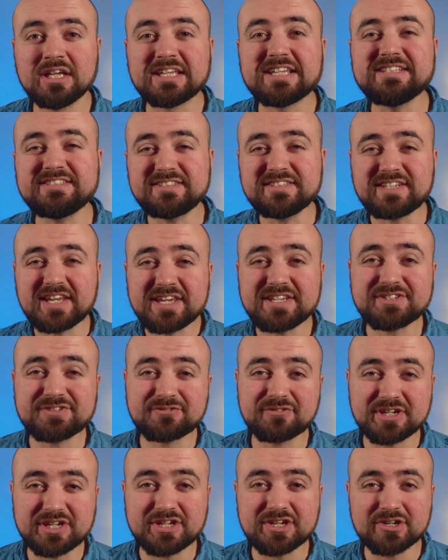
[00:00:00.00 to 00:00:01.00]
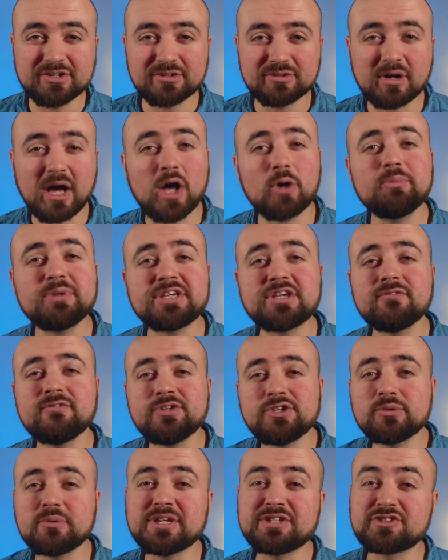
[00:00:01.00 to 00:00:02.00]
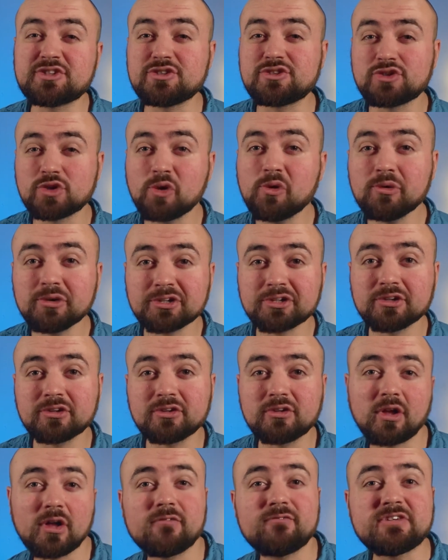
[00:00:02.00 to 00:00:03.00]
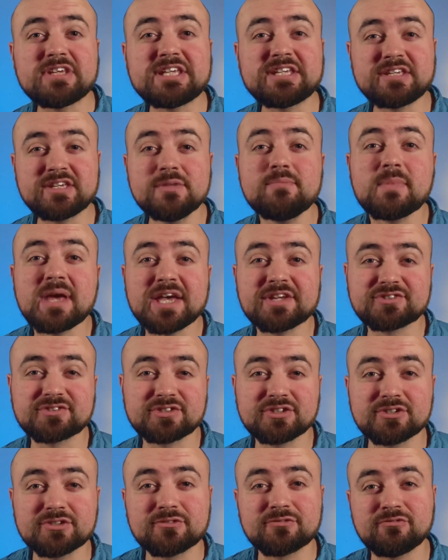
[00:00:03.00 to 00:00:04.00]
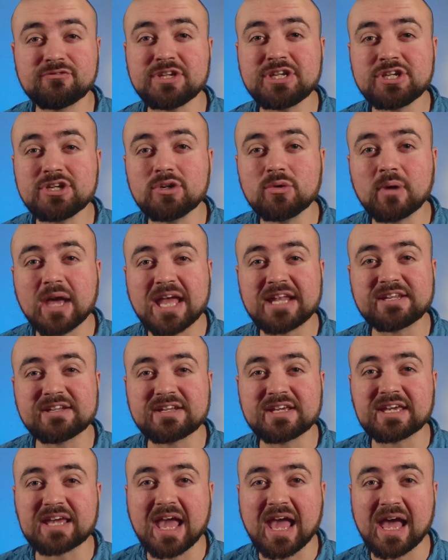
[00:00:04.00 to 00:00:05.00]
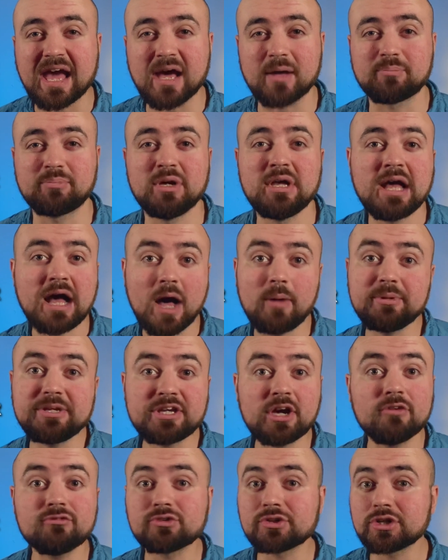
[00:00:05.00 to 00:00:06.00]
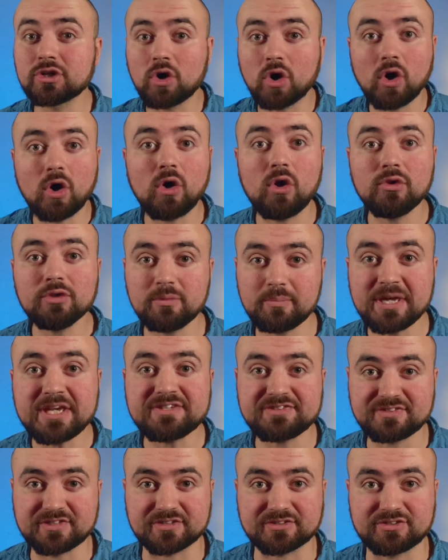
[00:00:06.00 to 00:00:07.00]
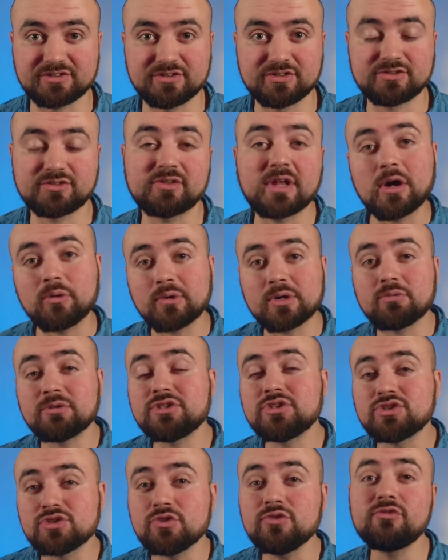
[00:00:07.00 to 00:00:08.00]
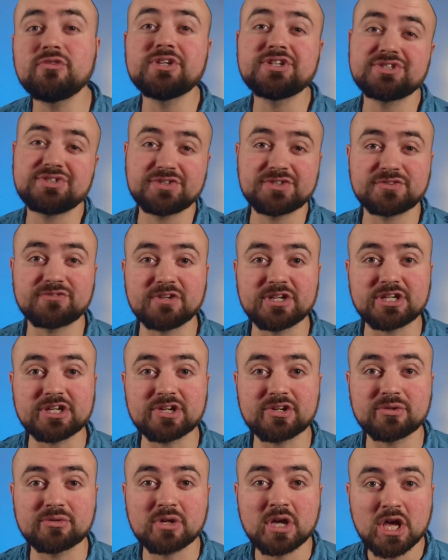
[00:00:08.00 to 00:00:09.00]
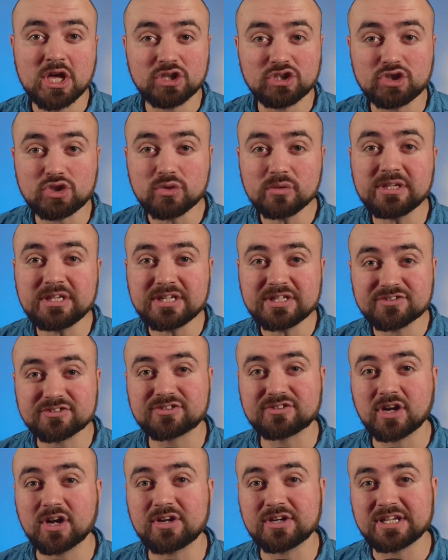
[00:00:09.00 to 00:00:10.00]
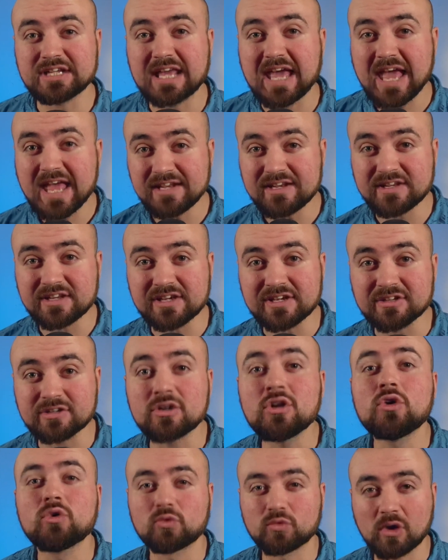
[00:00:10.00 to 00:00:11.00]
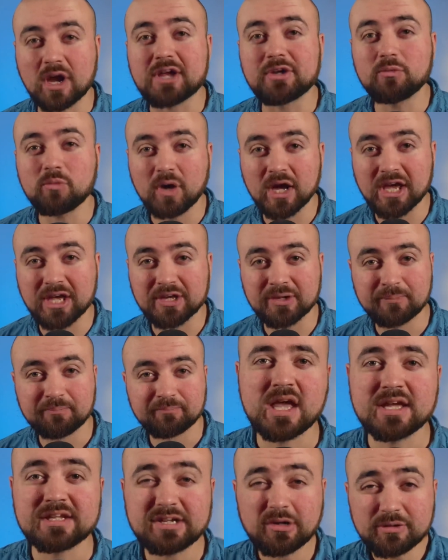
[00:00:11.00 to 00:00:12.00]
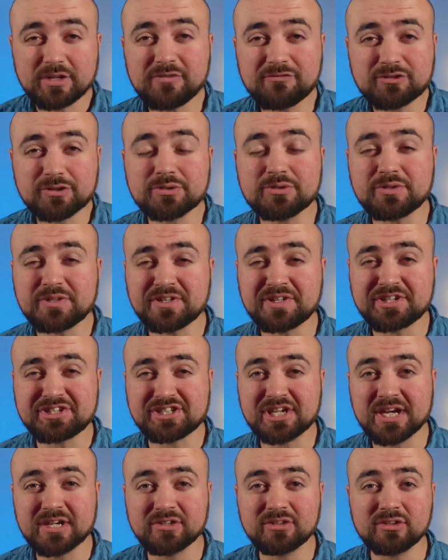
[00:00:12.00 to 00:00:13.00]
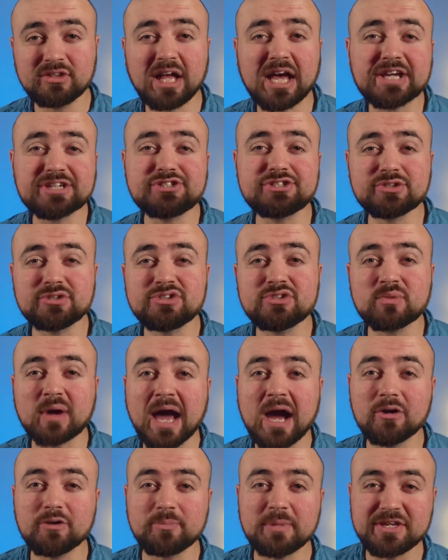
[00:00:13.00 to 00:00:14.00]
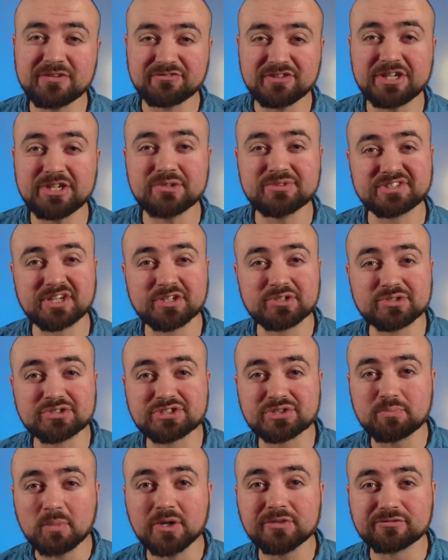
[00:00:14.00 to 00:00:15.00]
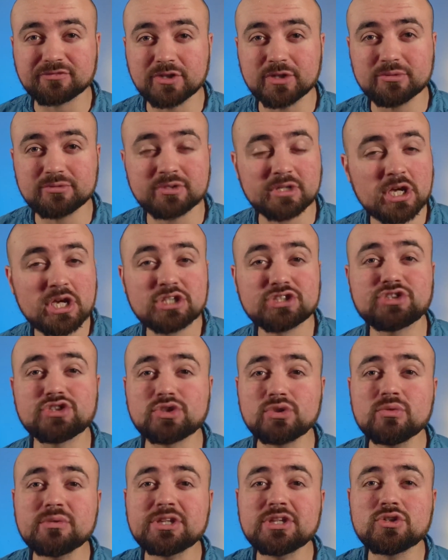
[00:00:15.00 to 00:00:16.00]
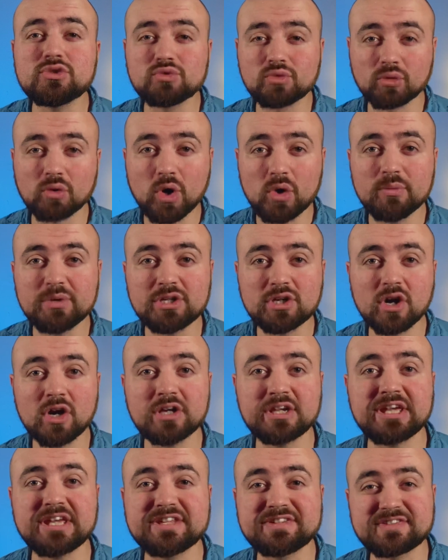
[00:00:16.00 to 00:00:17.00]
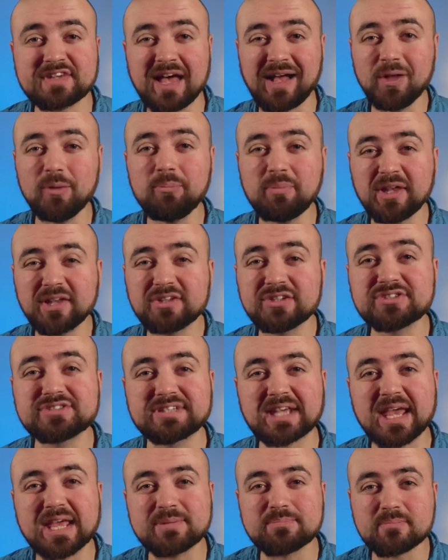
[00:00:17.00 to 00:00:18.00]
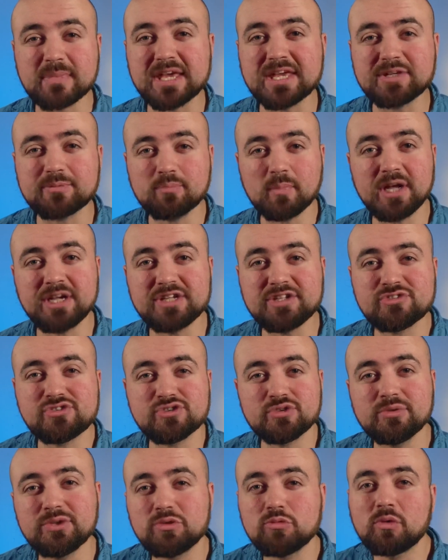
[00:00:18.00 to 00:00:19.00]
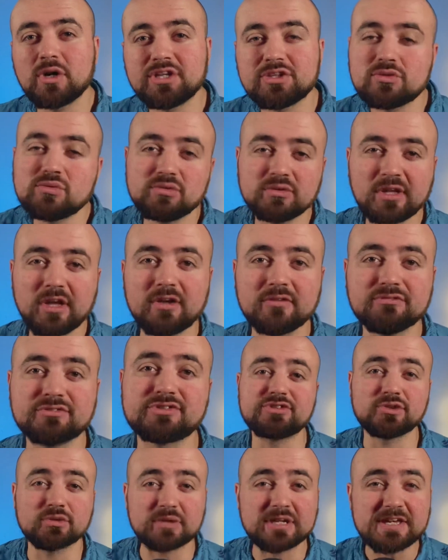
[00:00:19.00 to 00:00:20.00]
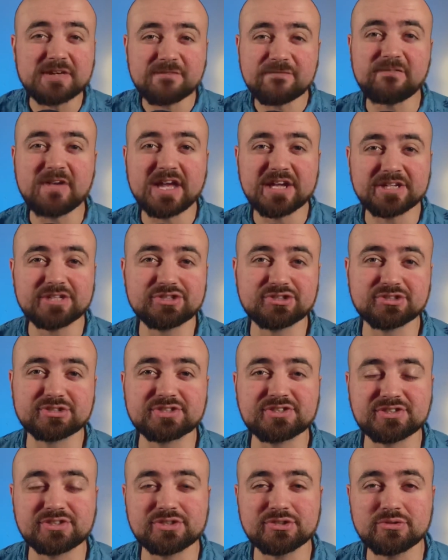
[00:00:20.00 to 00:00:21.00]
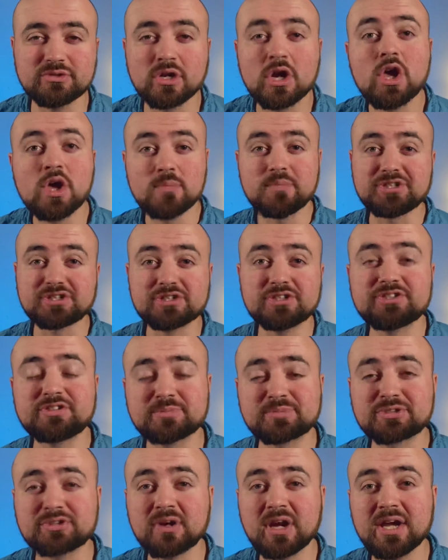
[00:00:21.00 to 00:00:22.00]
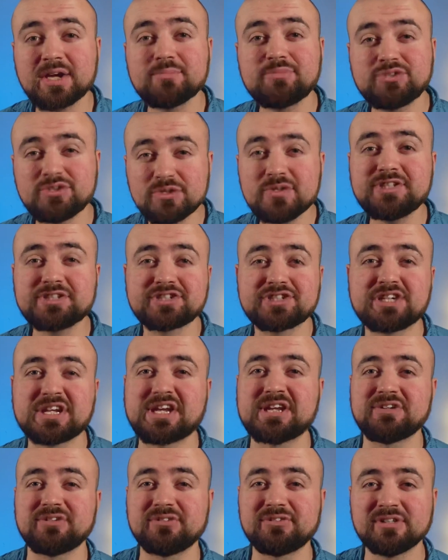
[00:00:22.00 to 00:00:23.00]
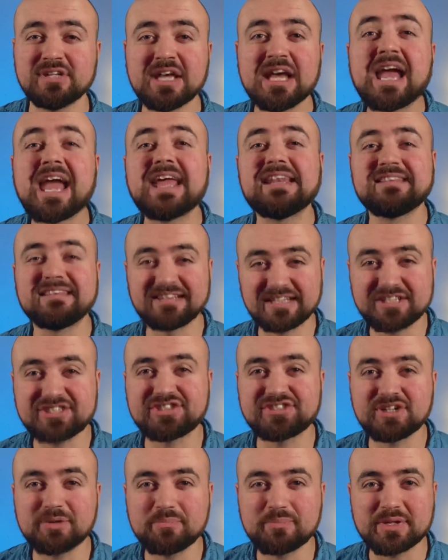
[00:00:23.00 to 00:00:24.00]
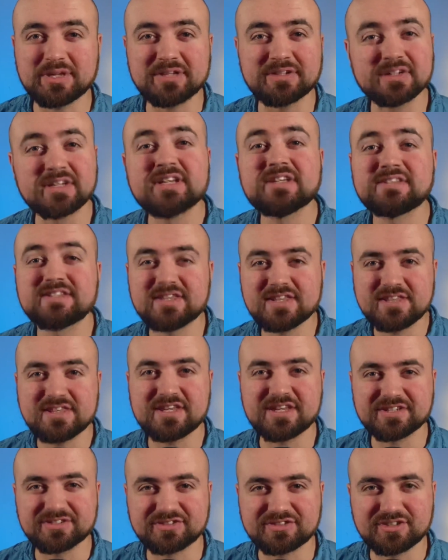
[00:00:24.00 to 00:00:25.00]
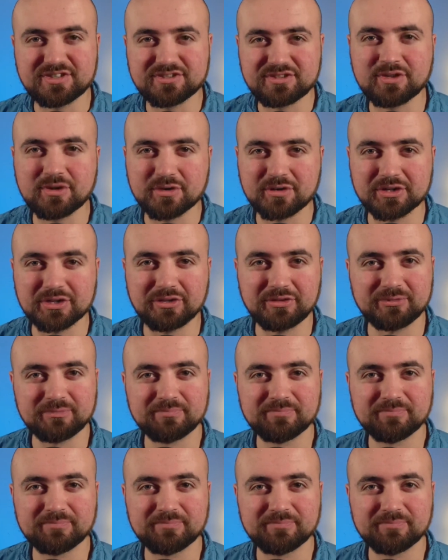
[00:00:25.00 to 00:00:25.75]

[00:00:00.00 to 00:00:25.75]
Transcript: In today's video, I'll be giving you a tutorial of the KineMaster video editing app. I'll be covering all the basics, so that way when you finish this video, you can get started editing right away. Now, if you're new to the channel, I show you how to make videos on your smartphone so you can grow an audience, help others, and make money doing what you love. So if that interests you, be sure to subscribe to this channel, and let's jump in to this tutorial.